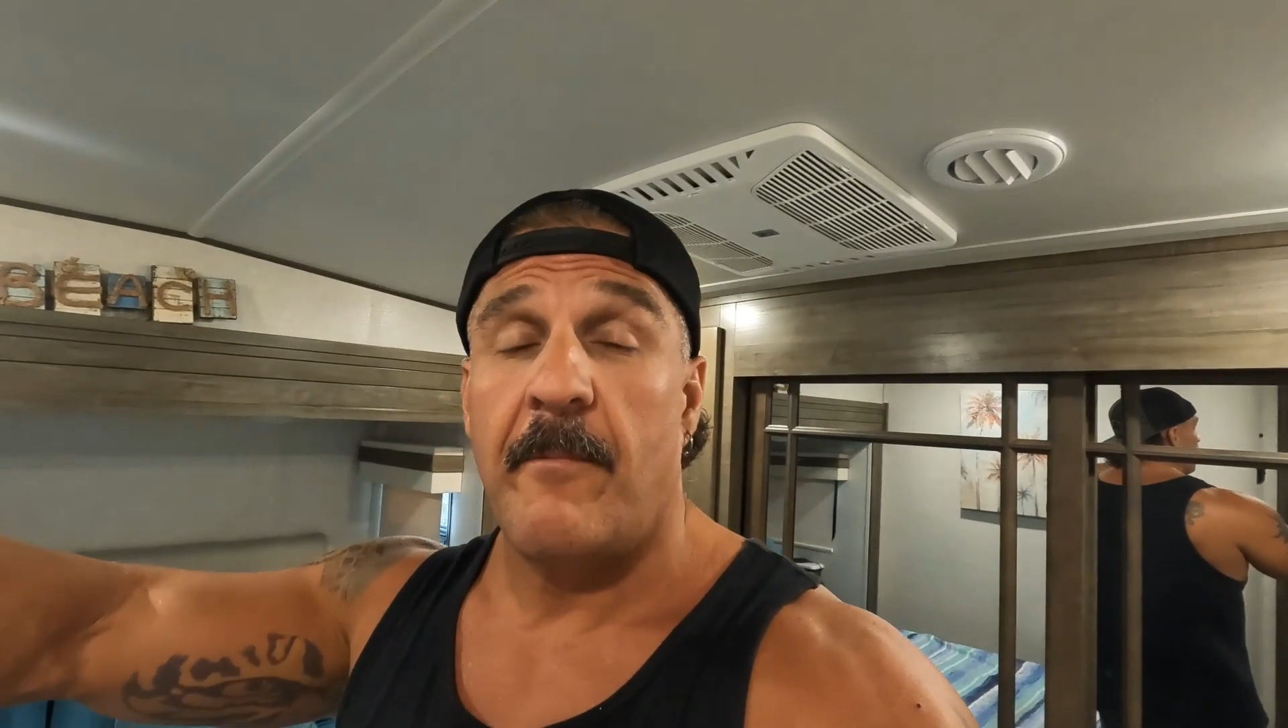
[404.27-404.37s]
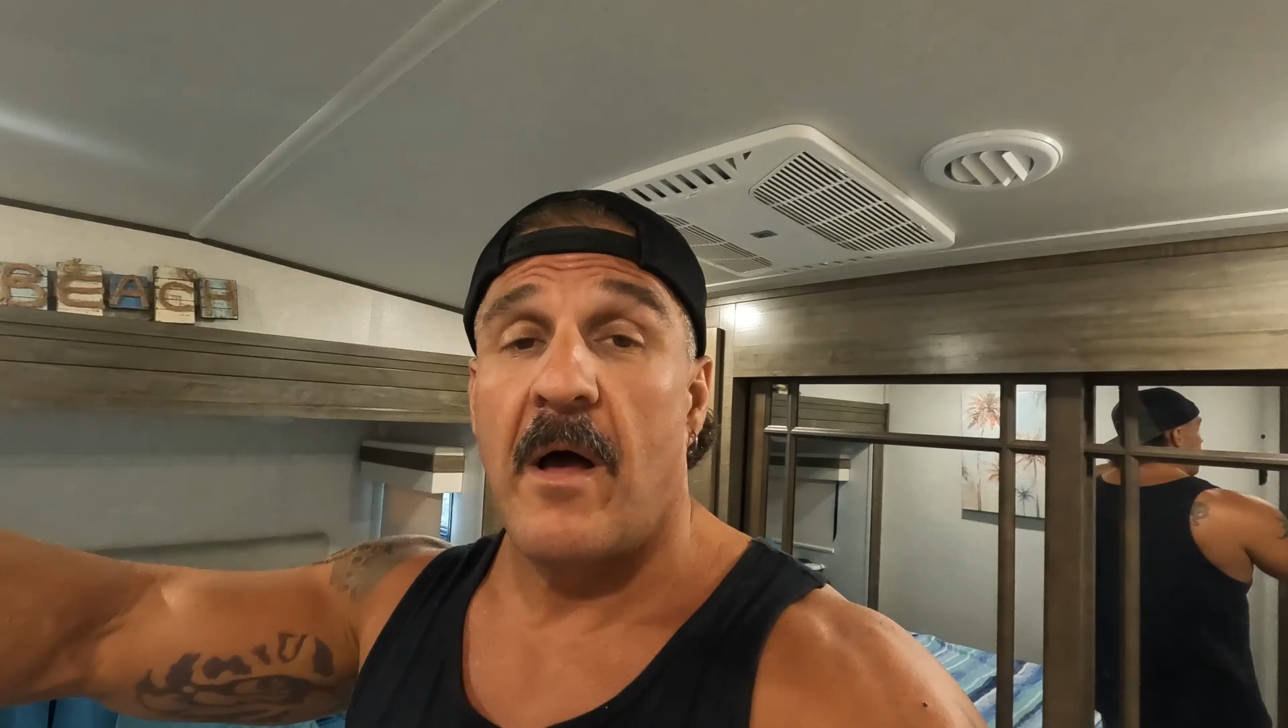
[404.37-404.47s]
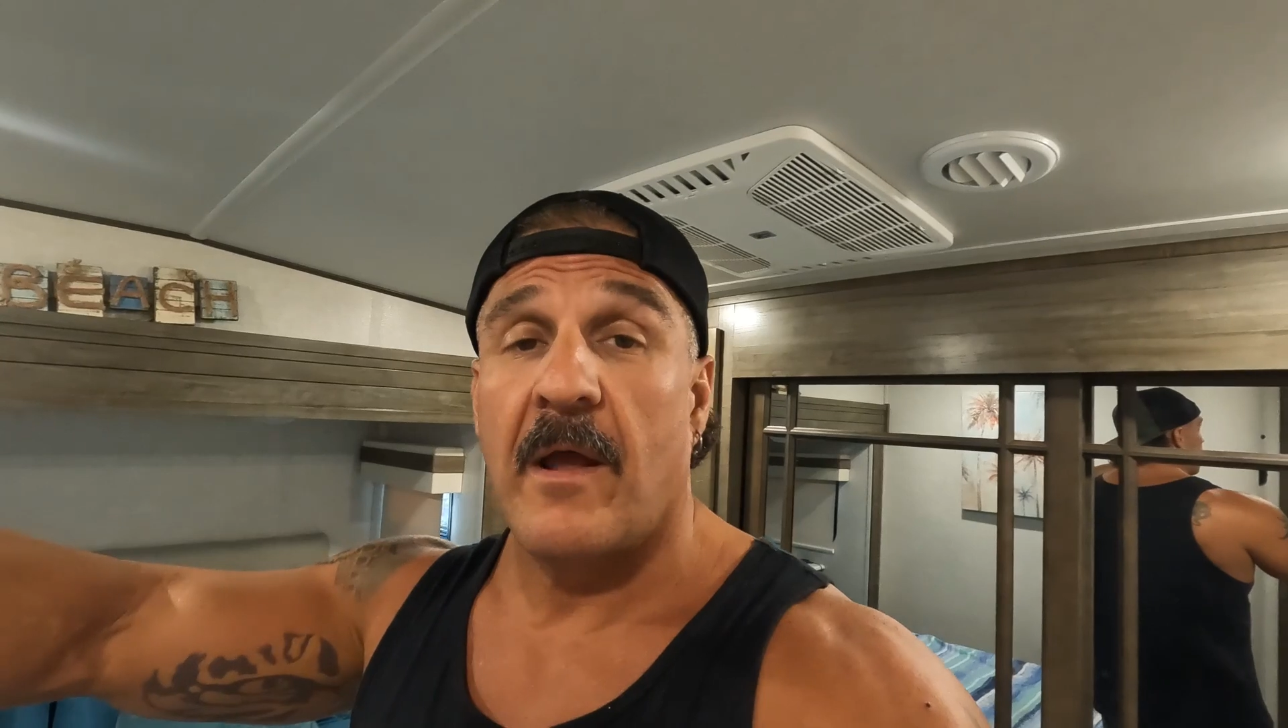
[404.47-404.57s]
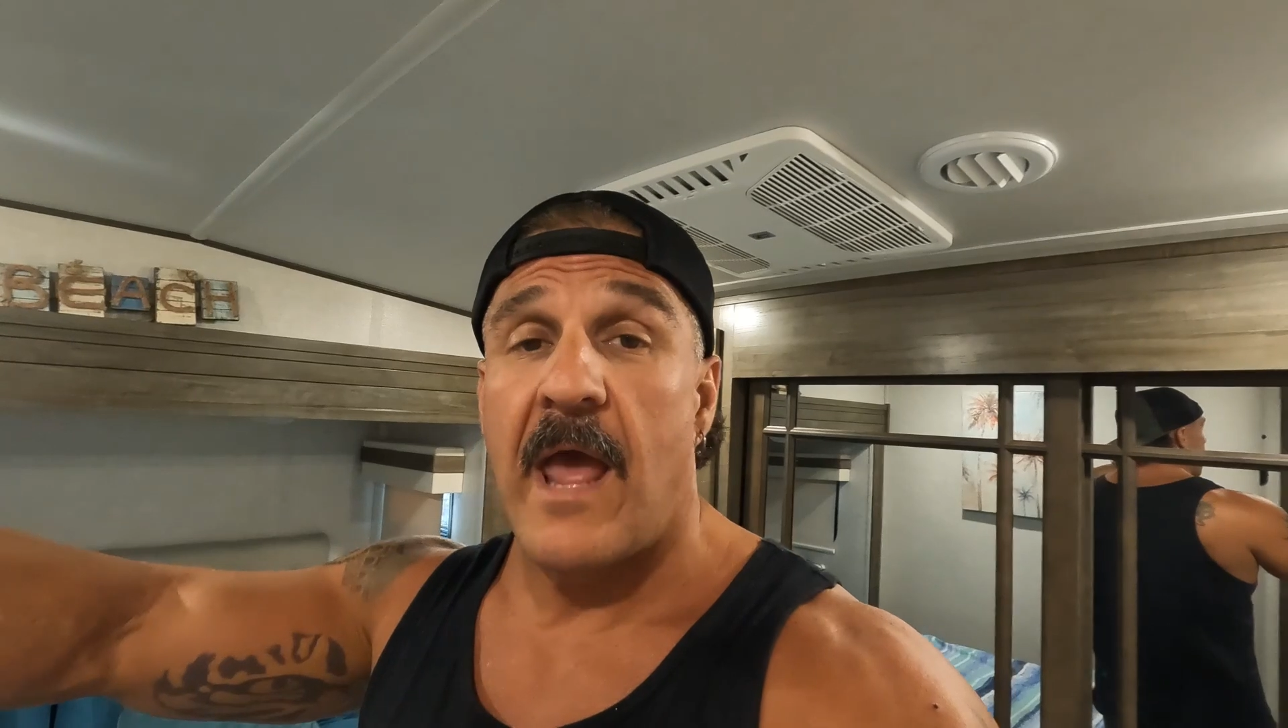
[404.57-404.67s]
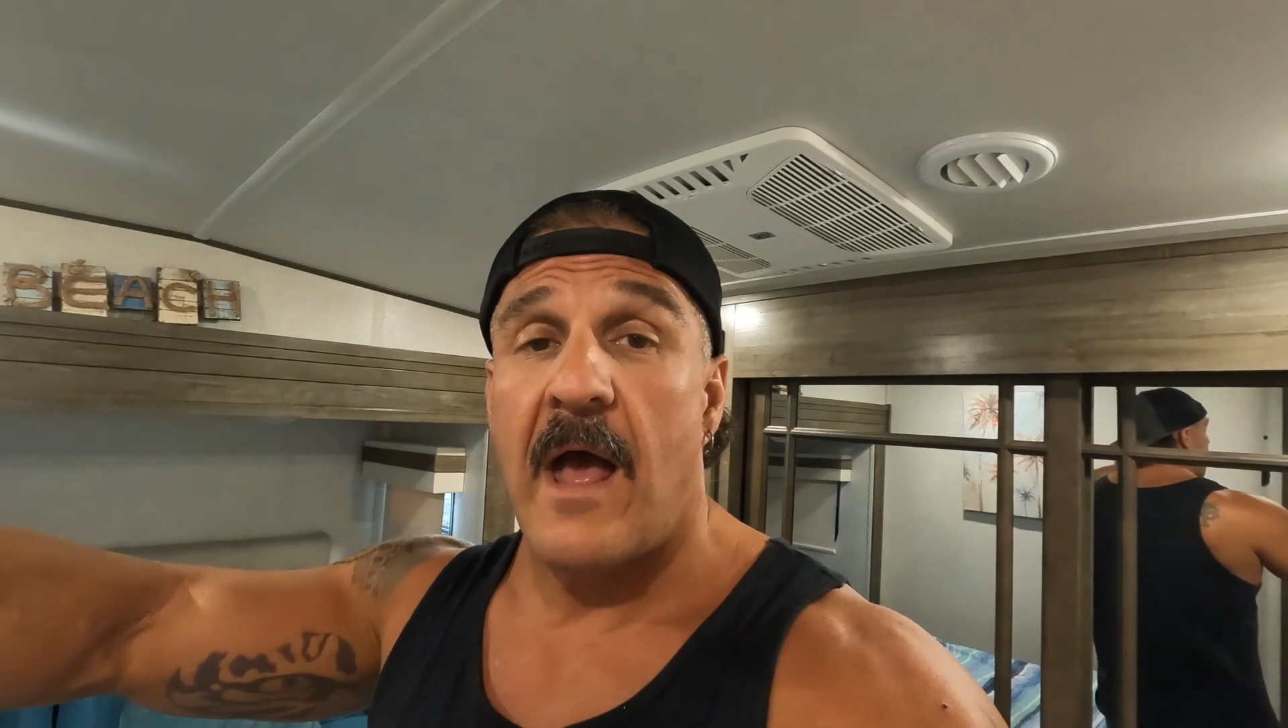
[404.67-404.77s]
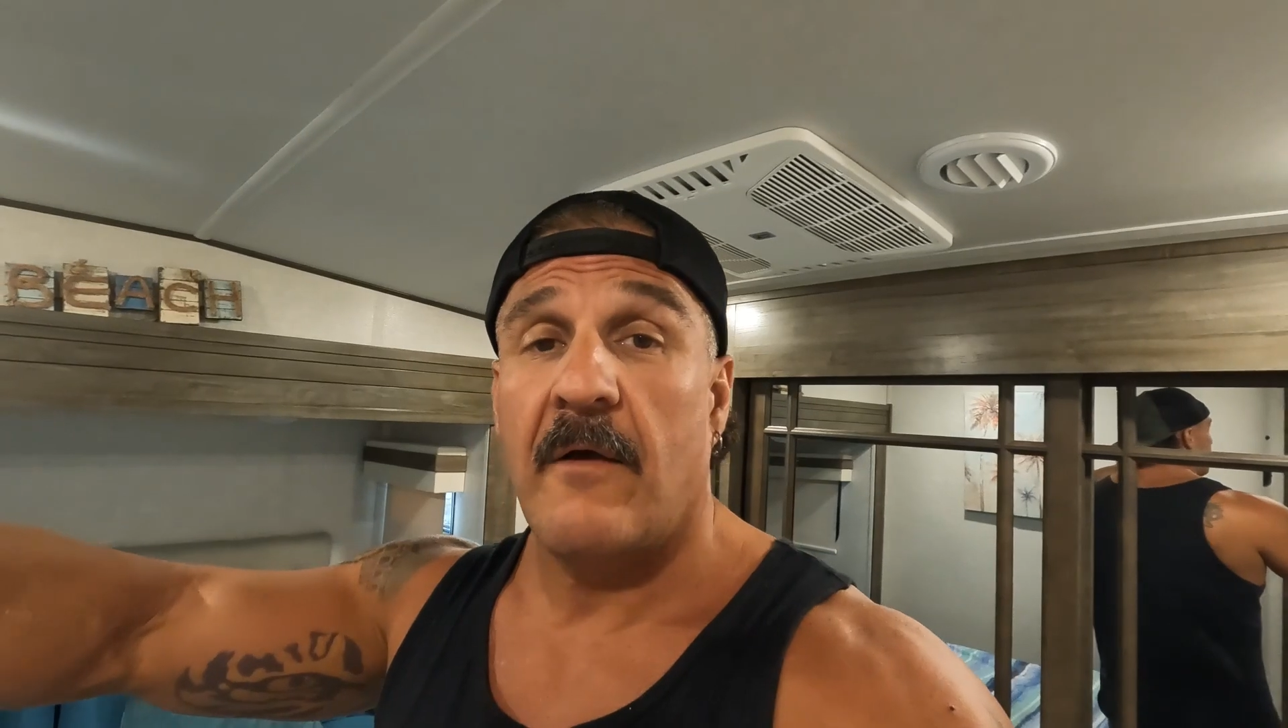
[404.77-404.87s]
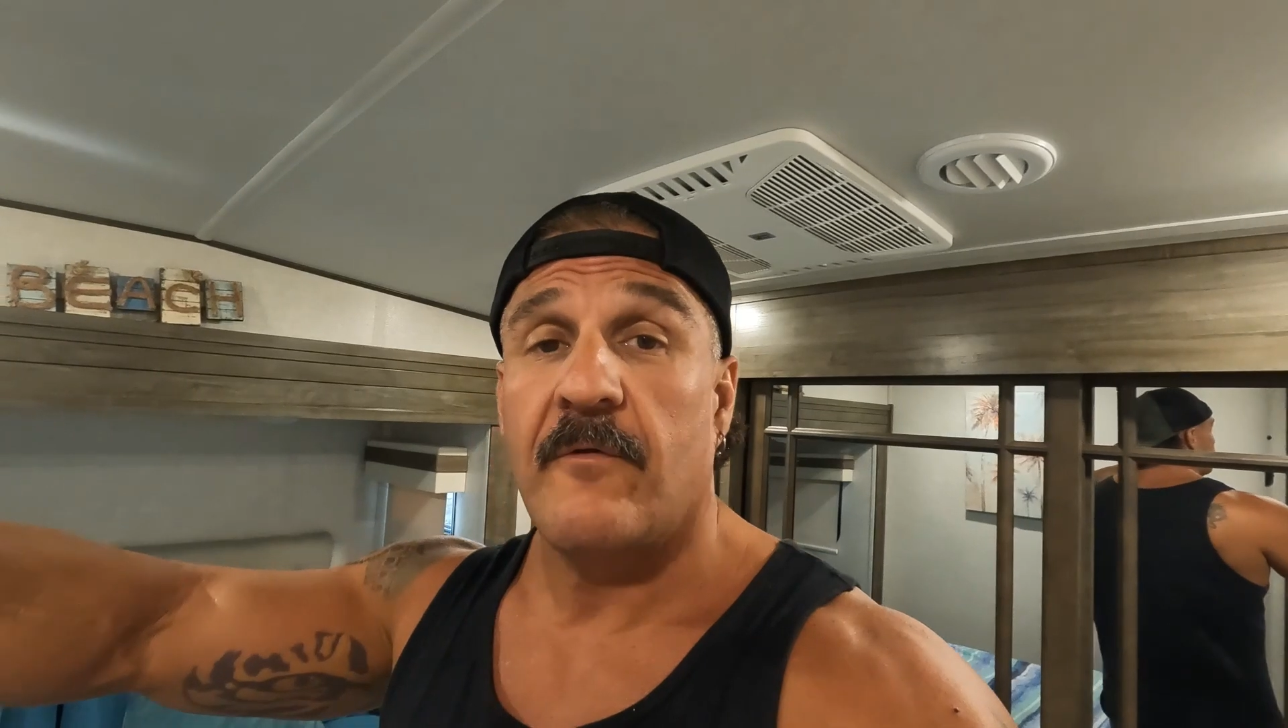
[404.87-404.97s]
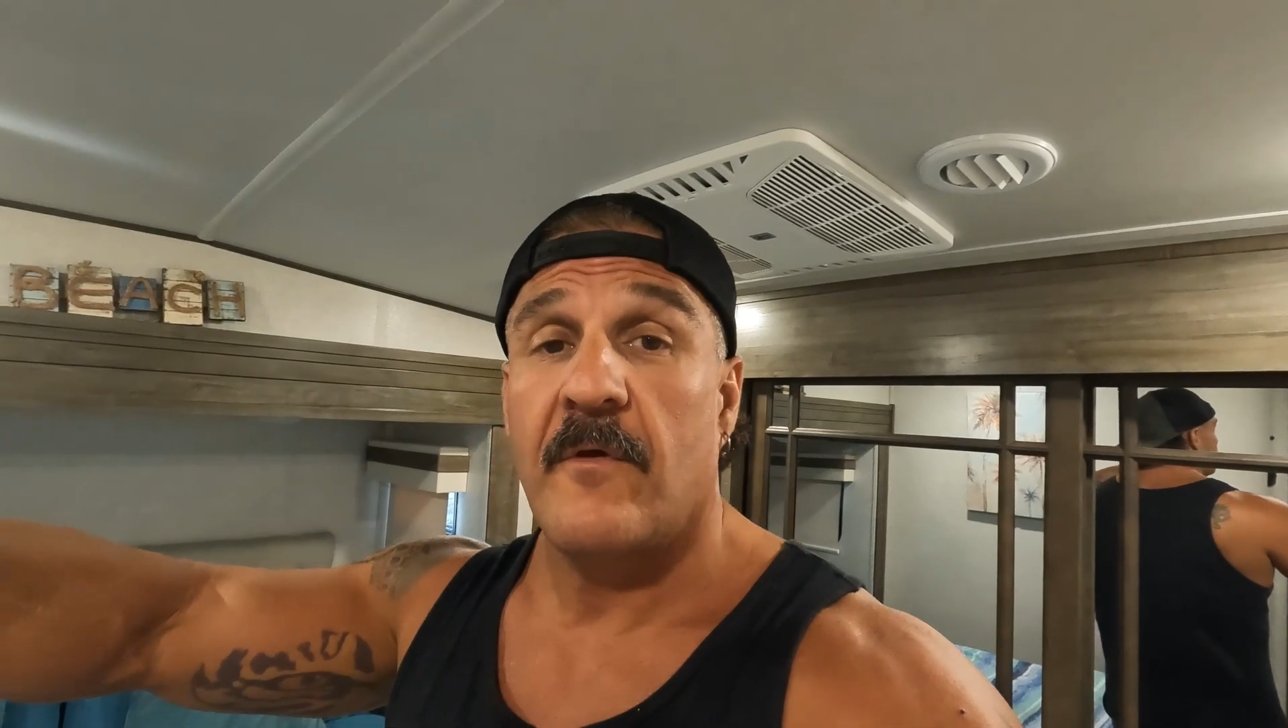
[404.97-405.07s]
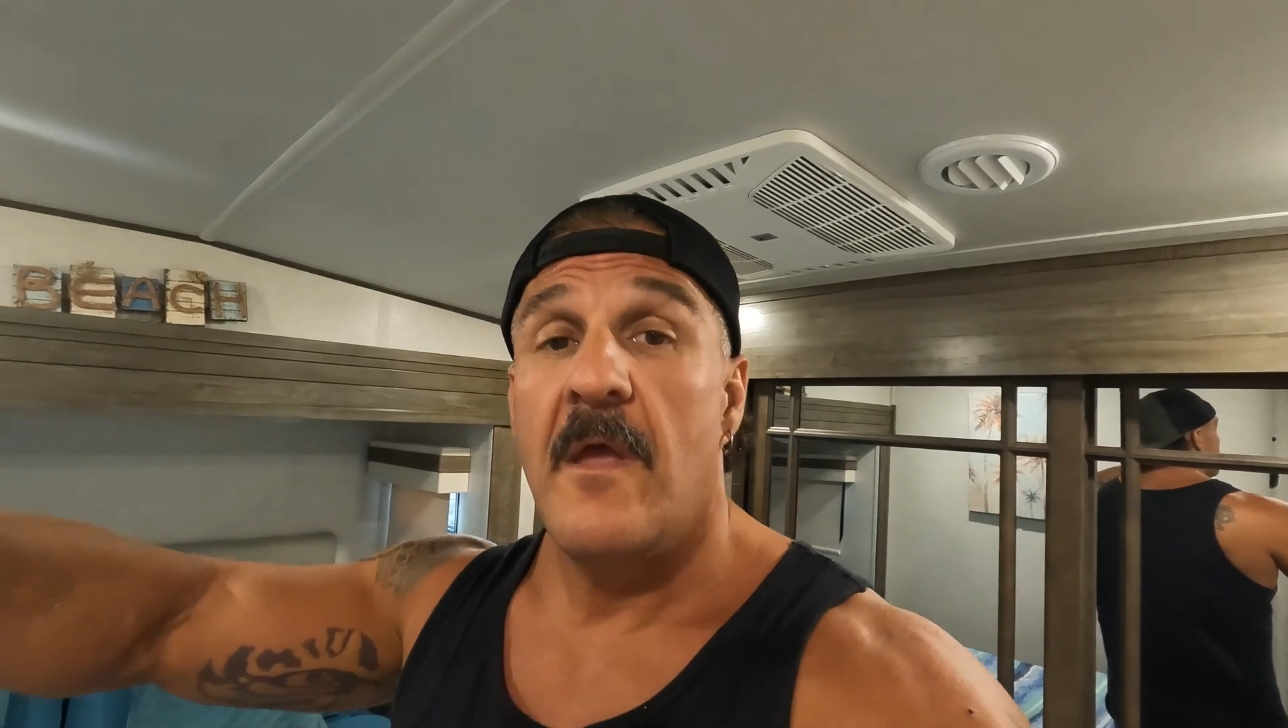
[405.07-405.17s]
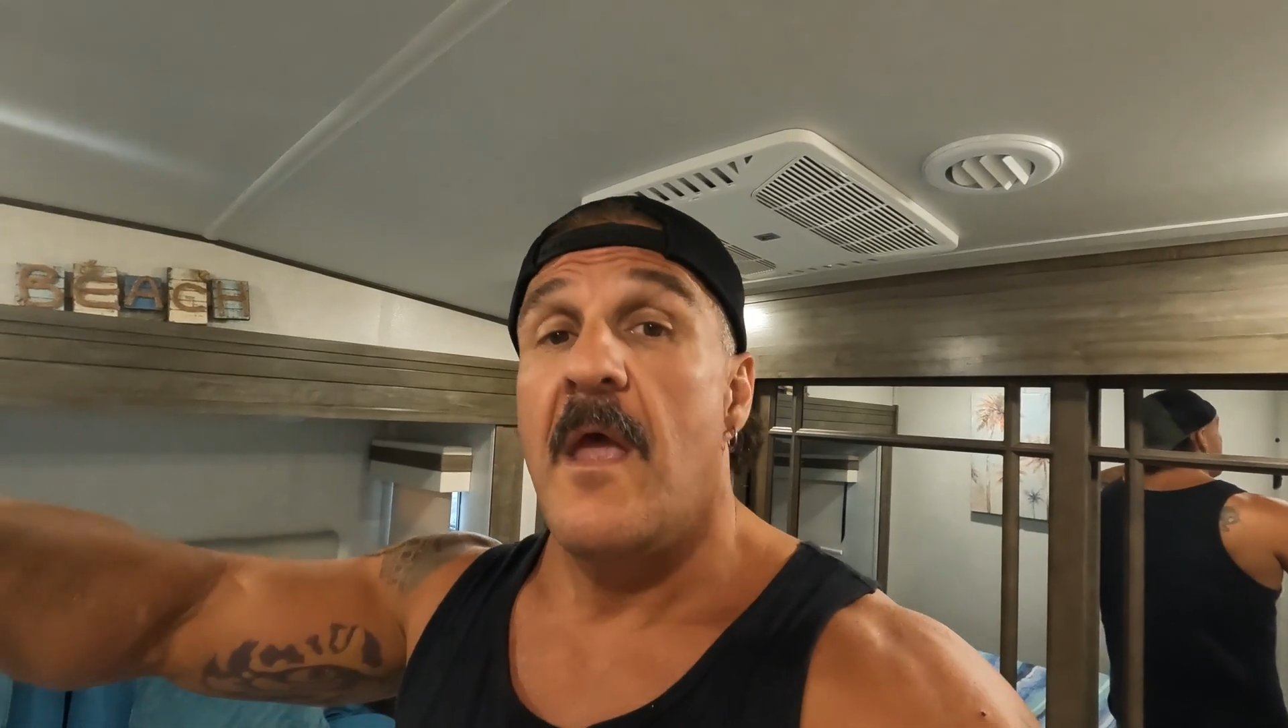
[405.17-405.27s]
the bunkhouse,